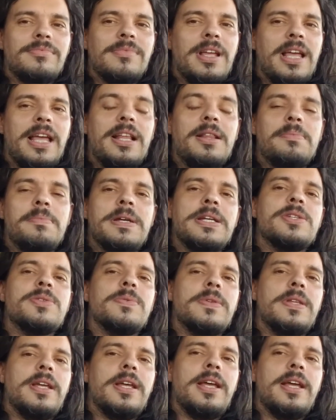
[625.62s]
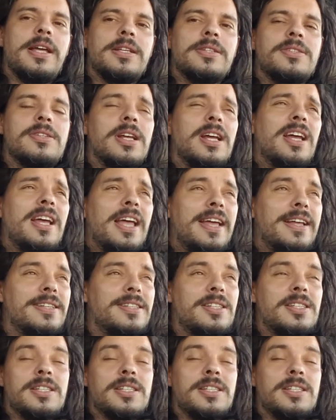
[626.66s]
It'll mess with their heads. It's